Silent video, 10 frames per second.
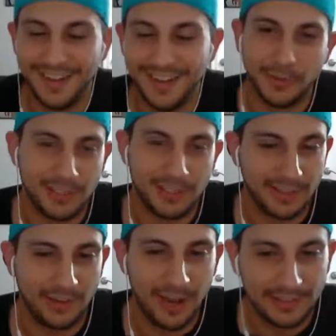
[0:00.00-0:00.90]
which
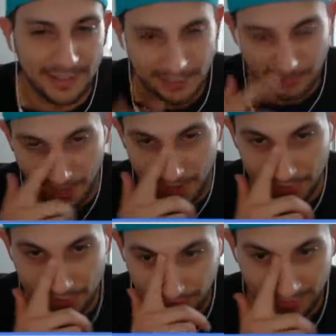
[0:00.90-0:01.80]
granted they
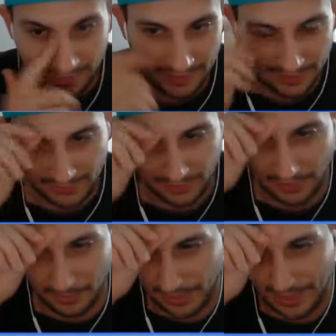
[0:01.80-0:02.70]
sponsored the thing, so they
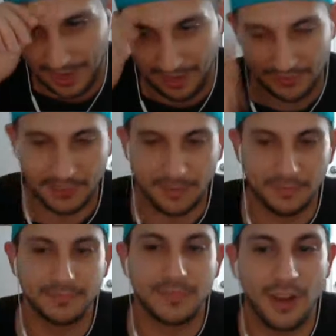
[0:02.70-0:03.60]
were going to have
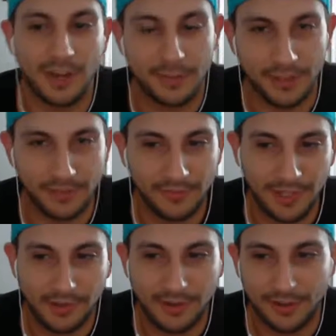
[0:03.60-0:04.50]
some talk about their
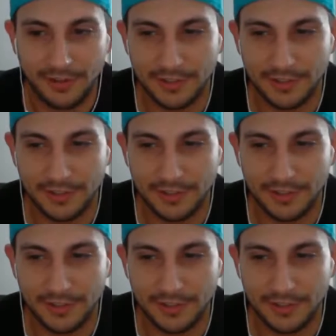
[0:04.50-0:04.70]
video cards,